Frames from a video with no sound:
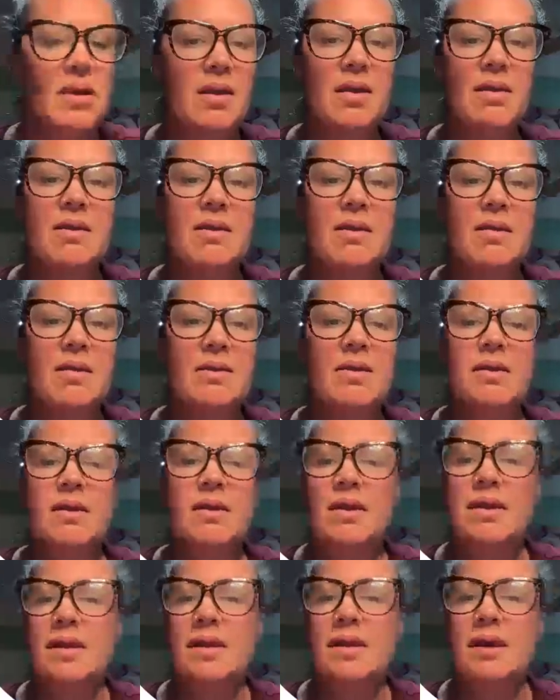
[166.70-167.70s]
and then
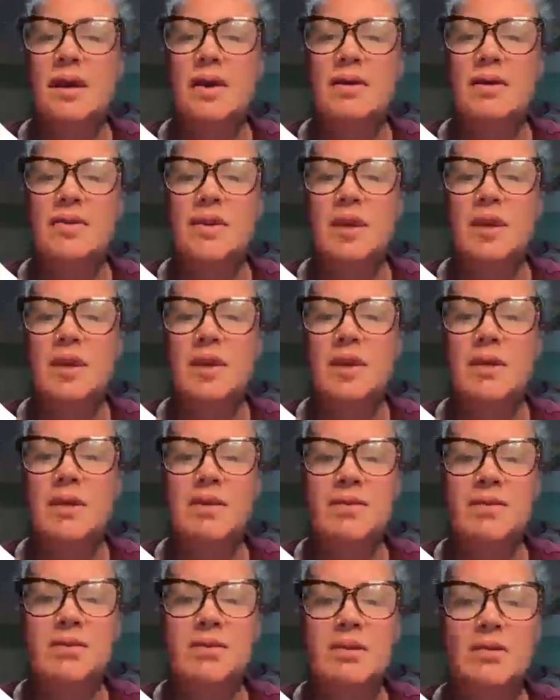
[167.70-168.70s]
at the
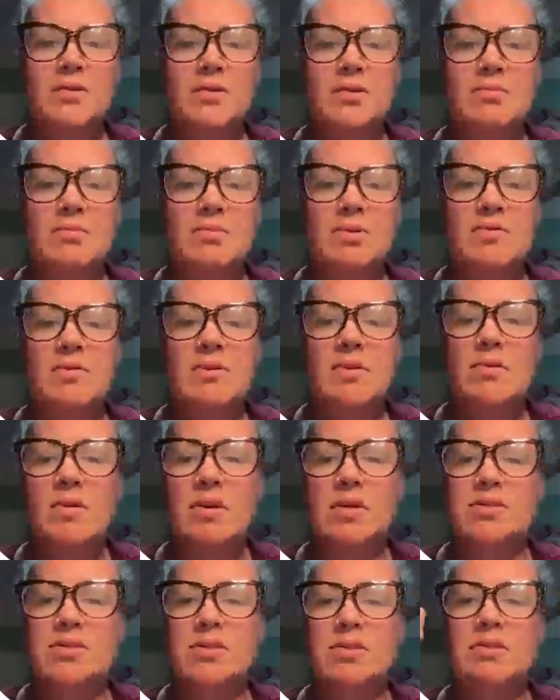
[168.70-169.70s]
end, there are some review
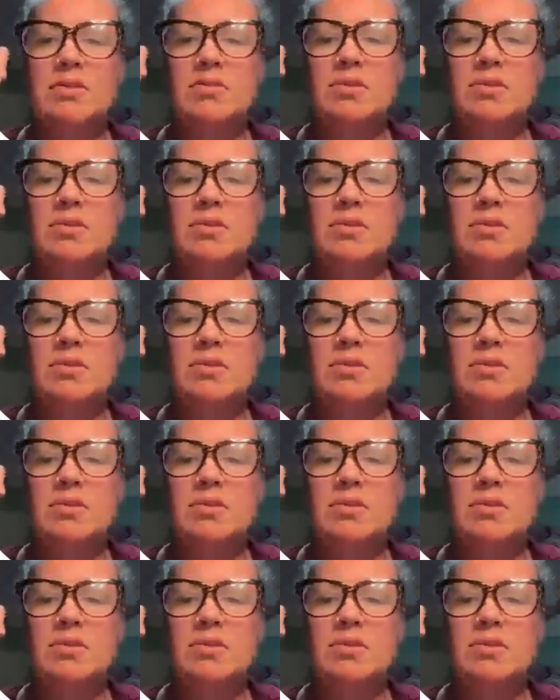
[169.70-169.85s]
questions.